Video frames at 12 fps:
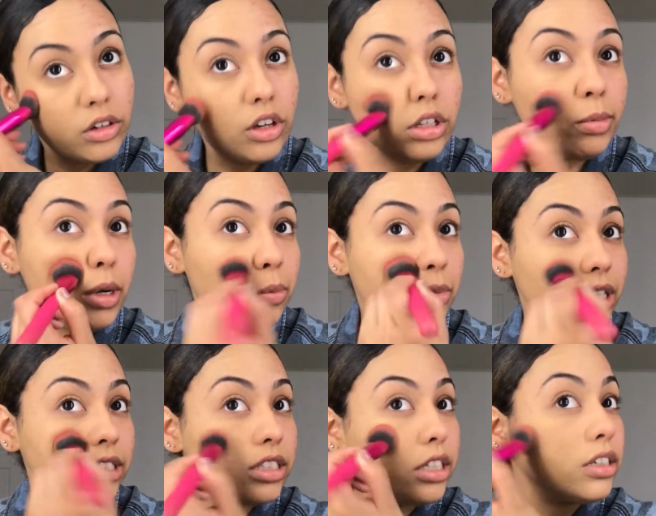All about
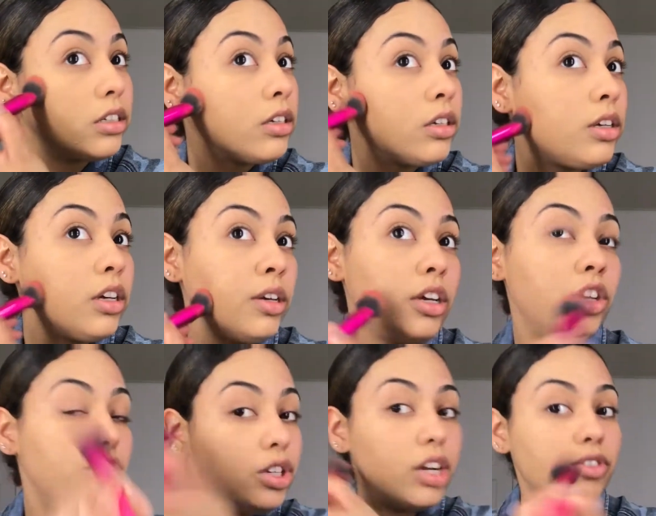pressing.
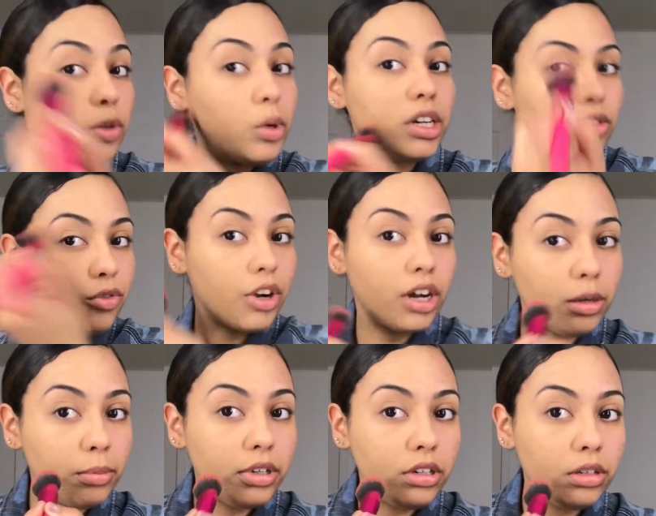You never want to
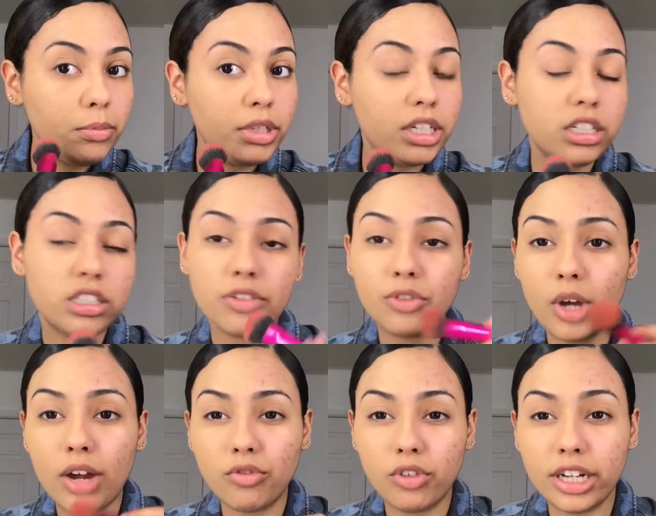rub, because if you
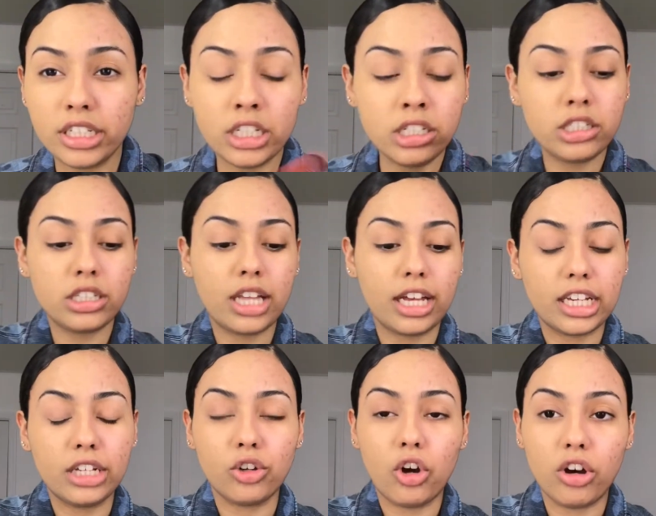have redness, that
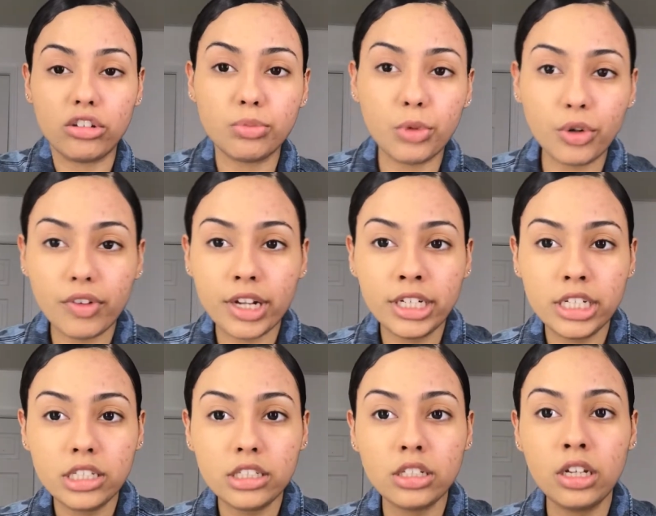can cause more
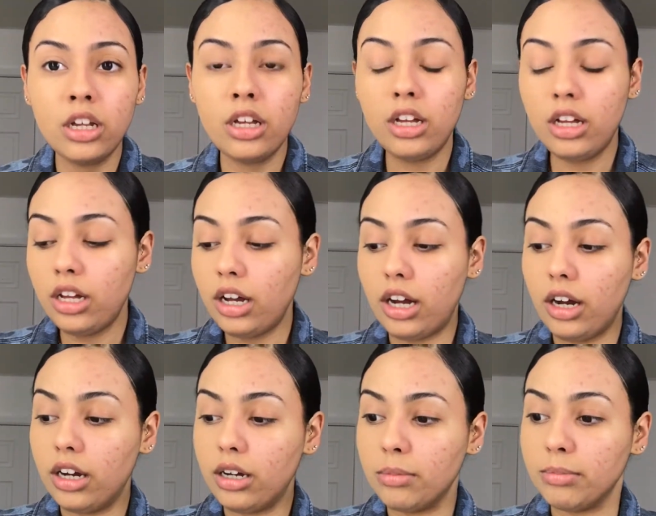redness.
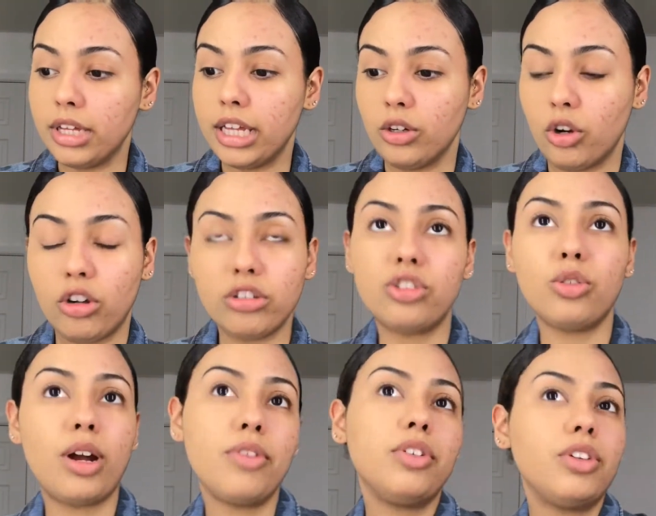And also
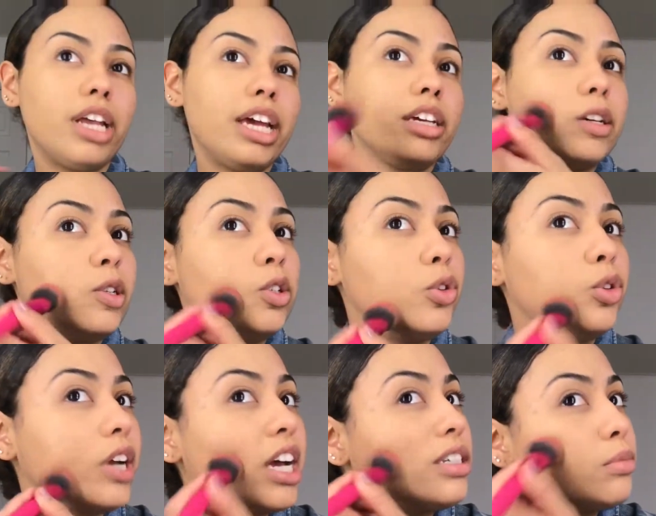I feel like you don't
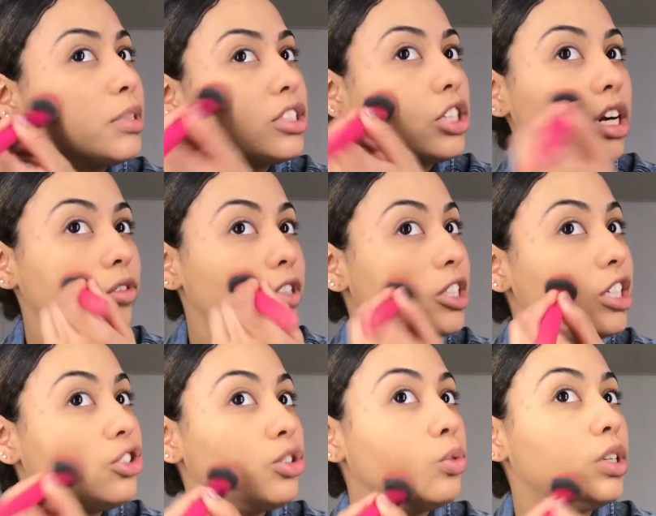get as much coverage
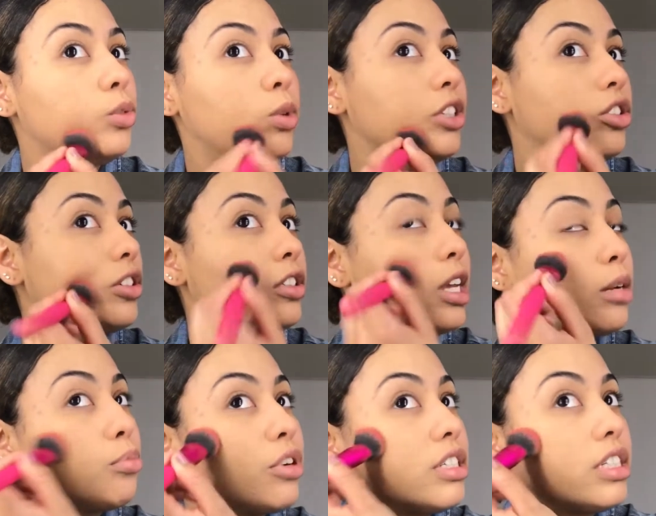as you would when you're
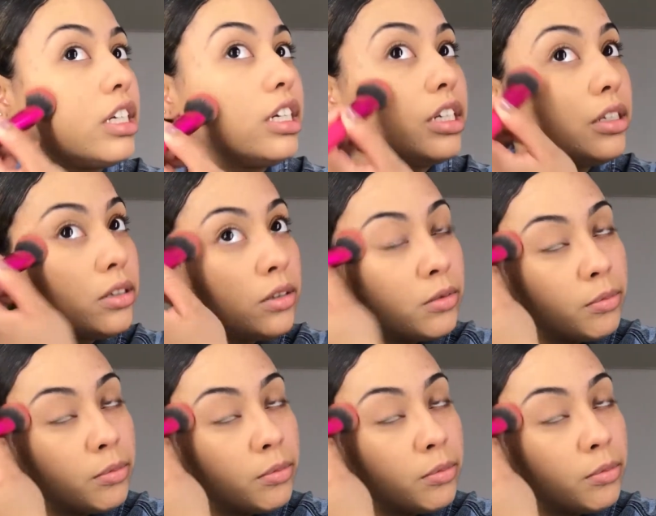like pressing it in.